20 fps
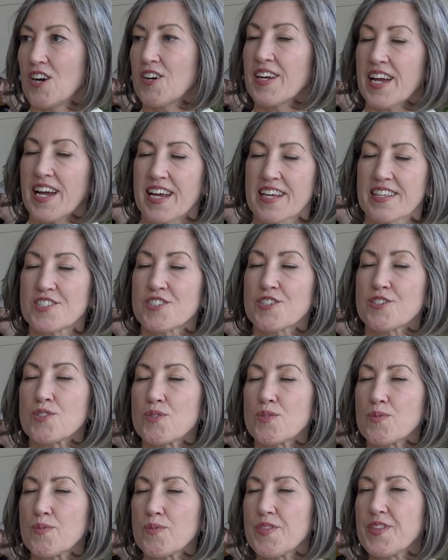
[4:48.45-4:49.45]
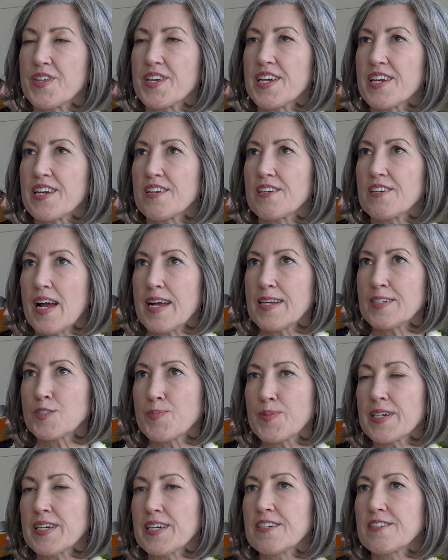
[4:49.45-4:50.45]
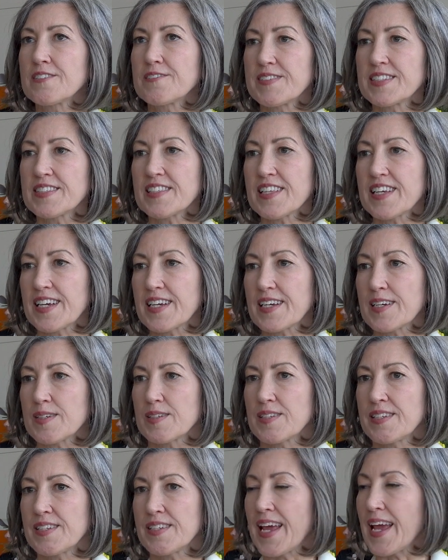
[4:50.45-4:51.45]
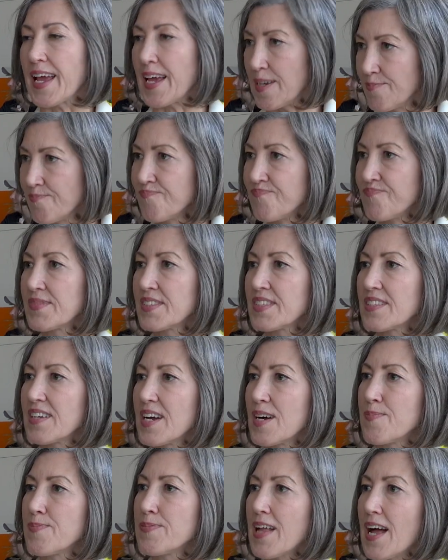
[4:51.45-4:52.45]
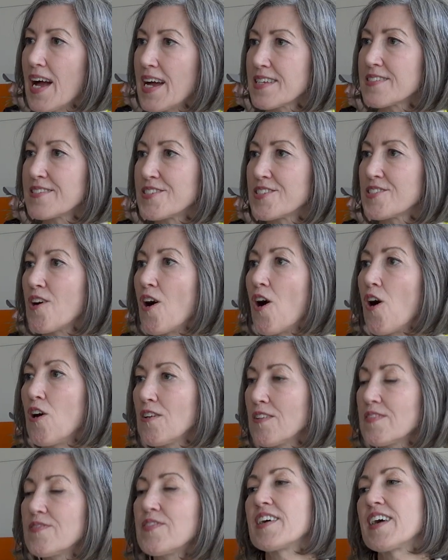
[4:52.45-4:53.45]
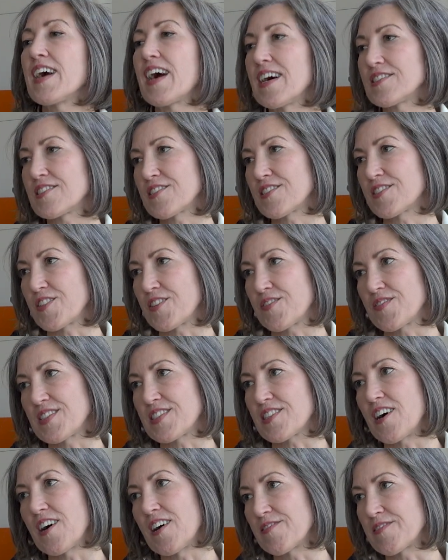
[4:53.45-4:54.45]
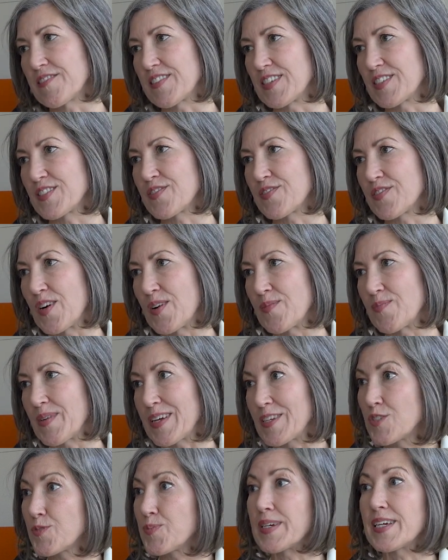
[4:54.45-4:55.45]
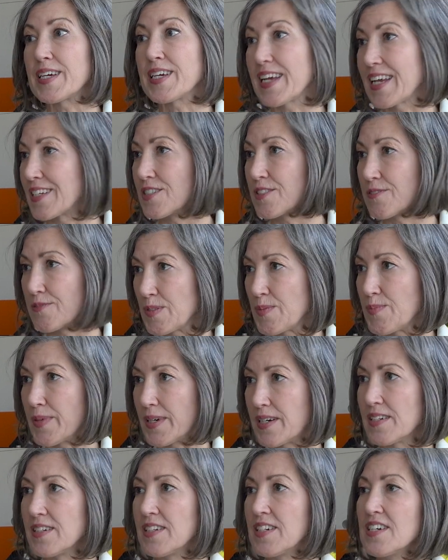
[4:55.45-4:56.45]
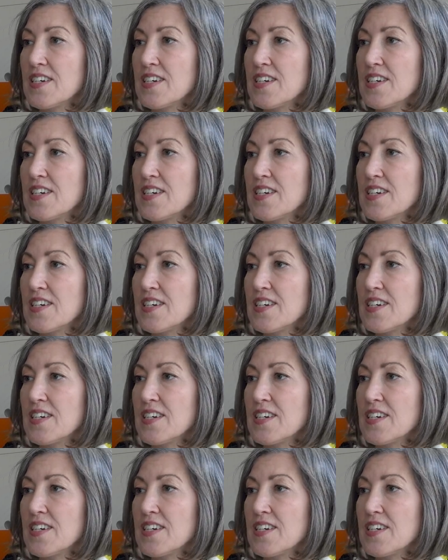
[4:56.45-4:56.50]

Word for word: Okay, so the HPE GreenLake name applies to all of our as a service offerings from HPE and Aruba.